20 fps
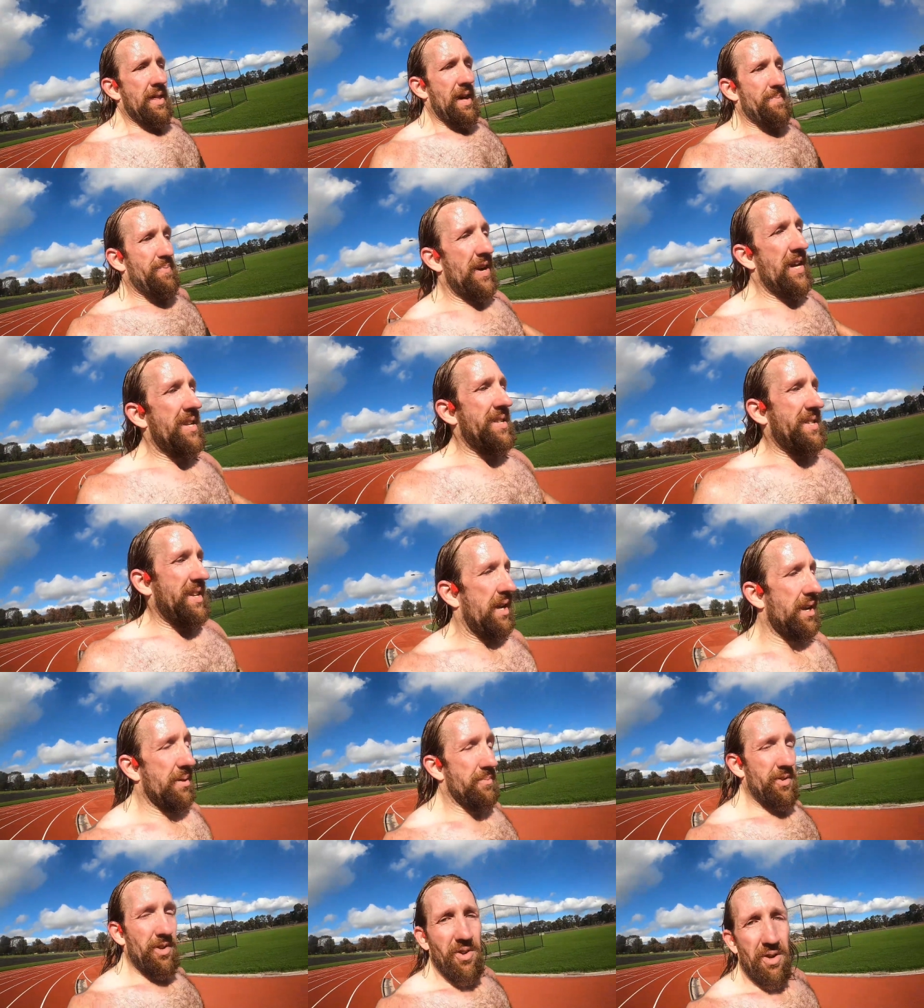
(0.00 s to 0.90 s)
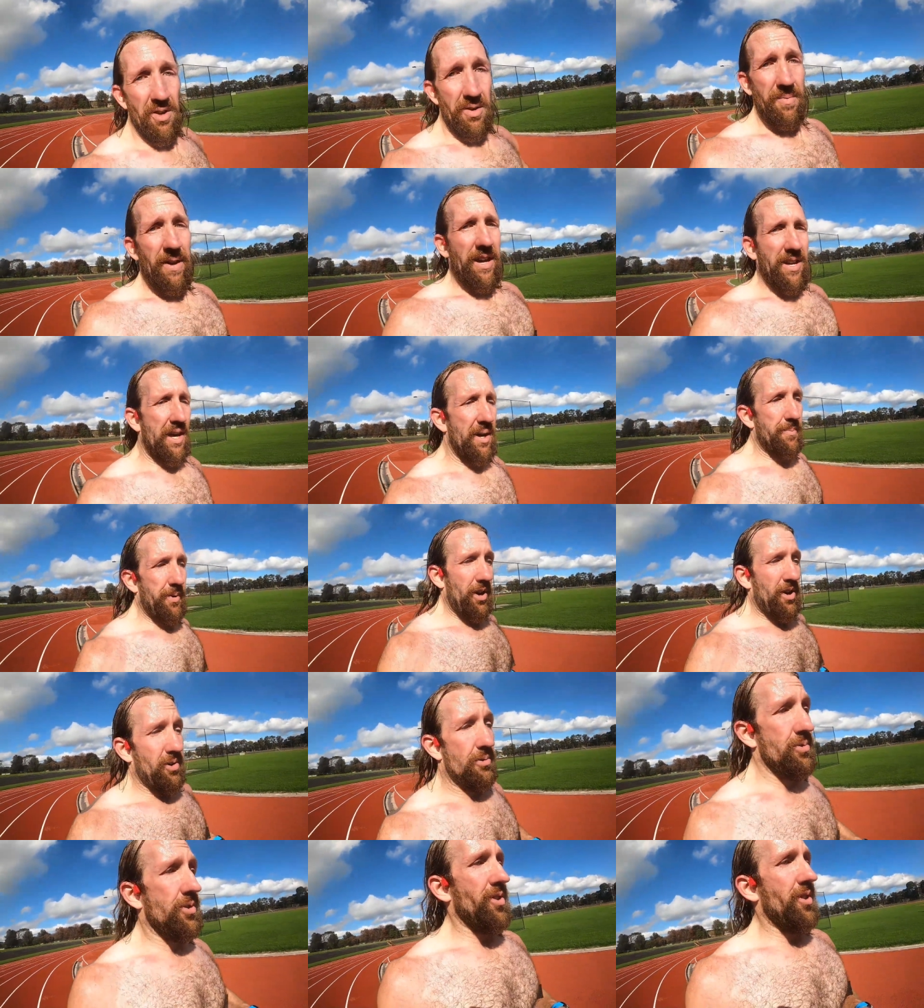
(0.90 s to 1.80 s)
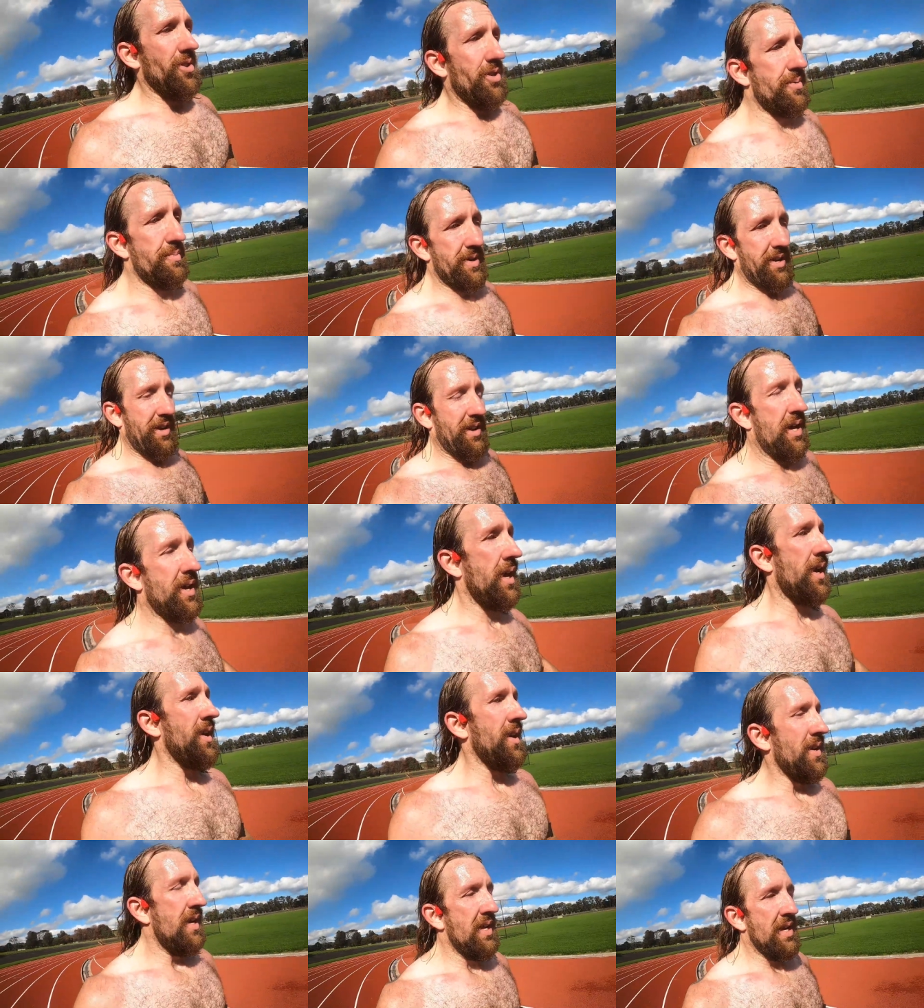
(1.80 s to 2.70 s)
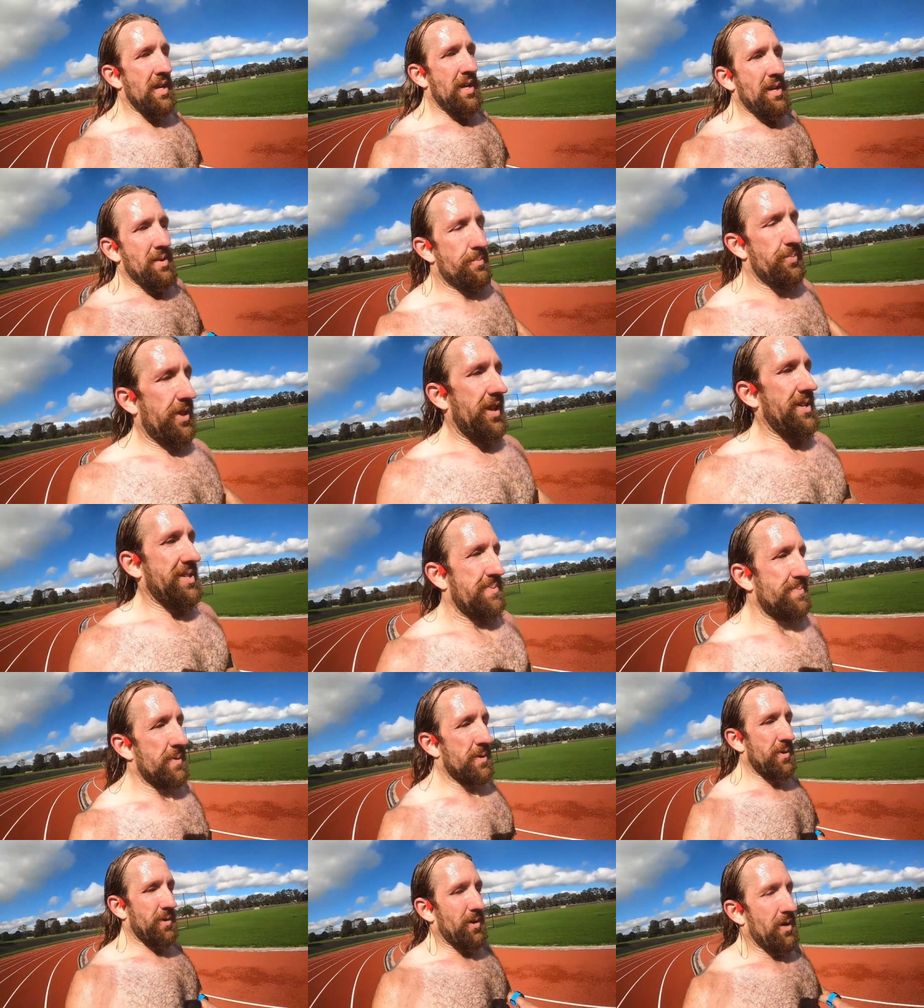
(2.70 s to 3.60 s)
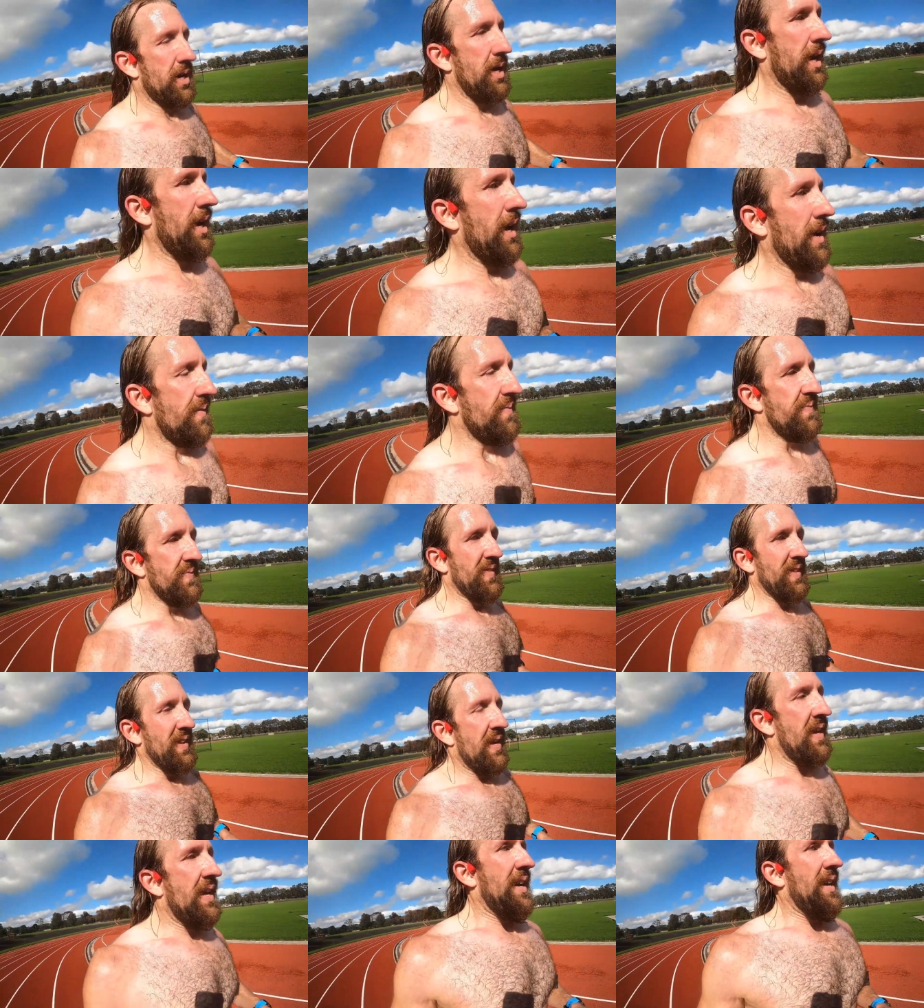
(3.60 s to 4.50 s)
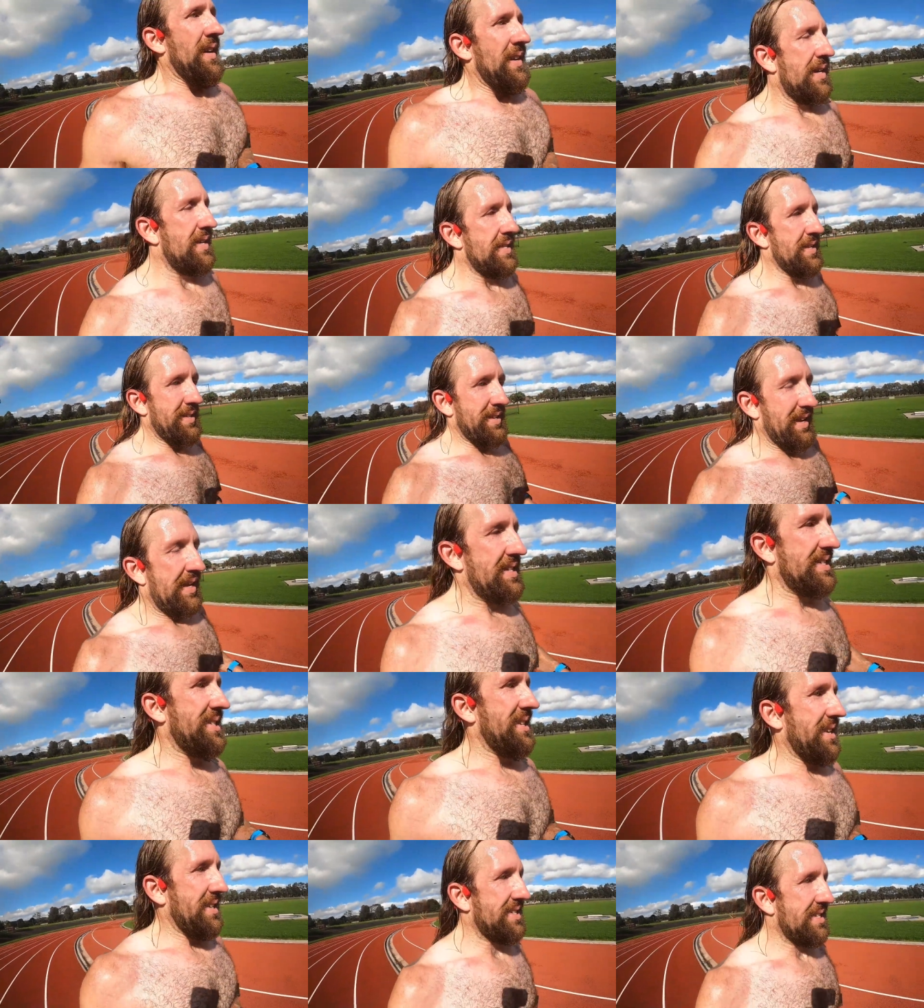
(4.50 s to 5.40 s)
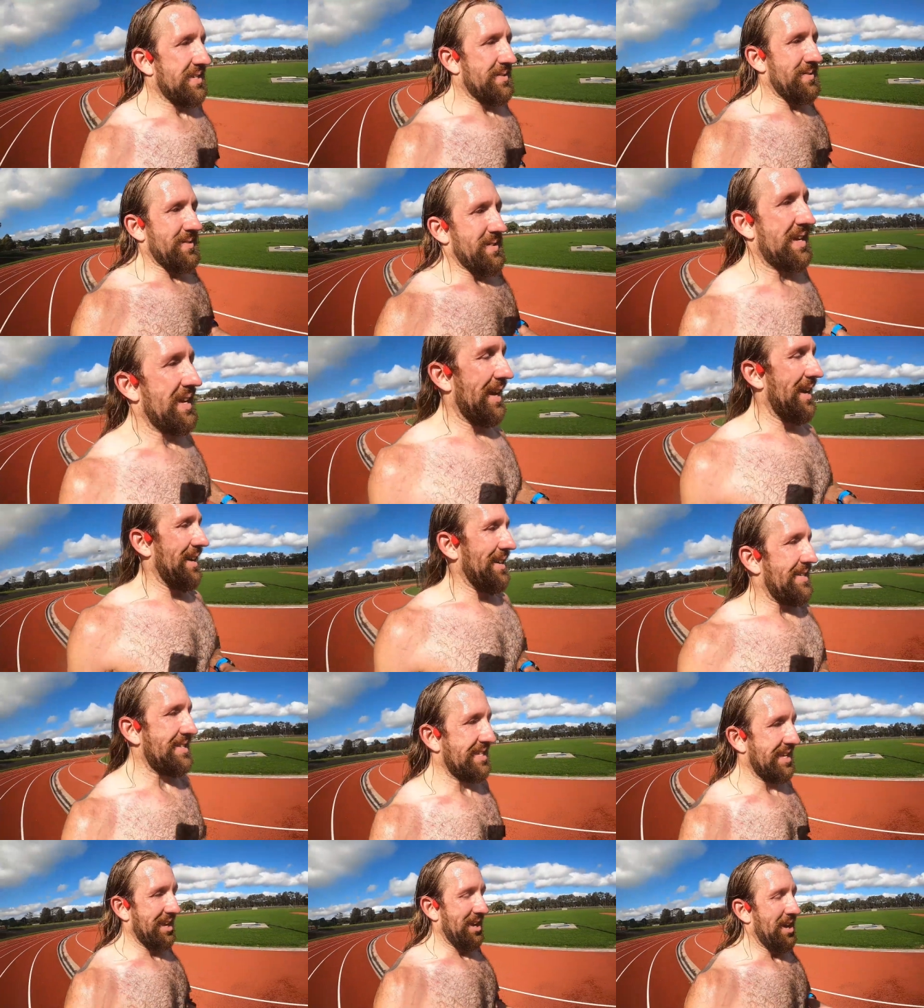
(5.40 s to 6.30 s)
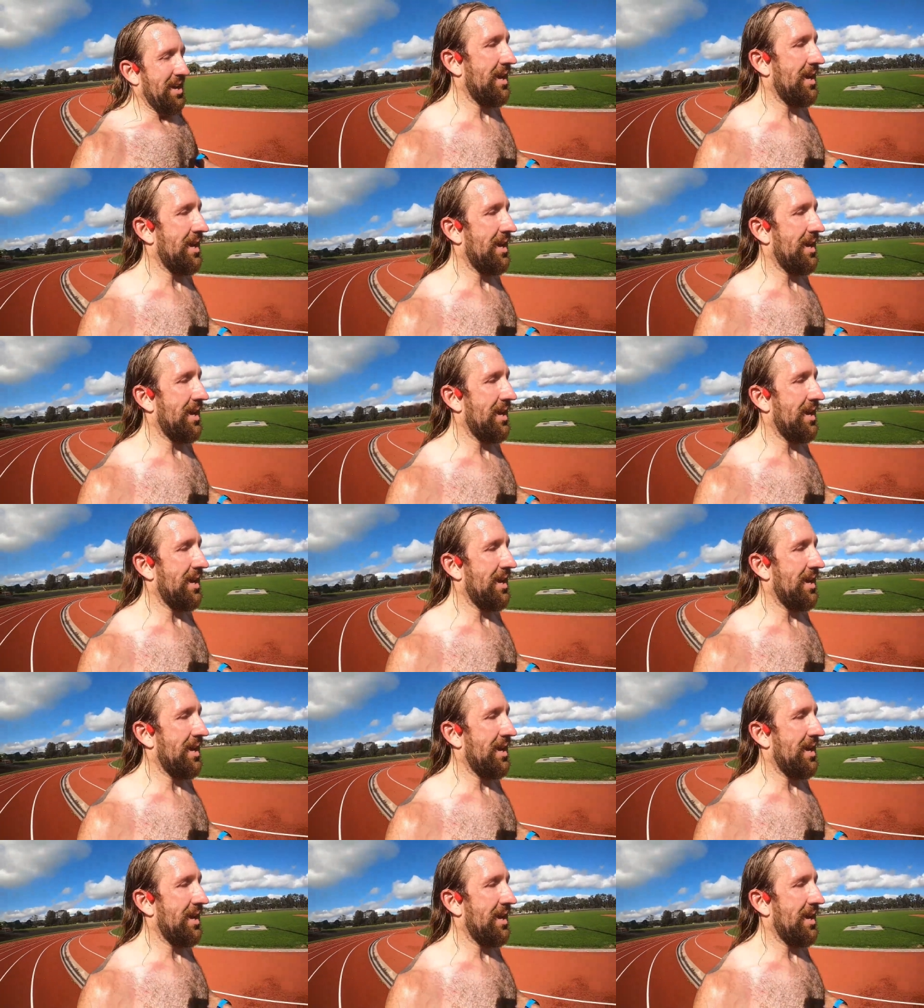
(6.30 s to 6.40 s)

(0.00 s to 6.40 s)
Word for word: That being said, I'm not going to make up a whole kilometre plus more in the next 6 Ks.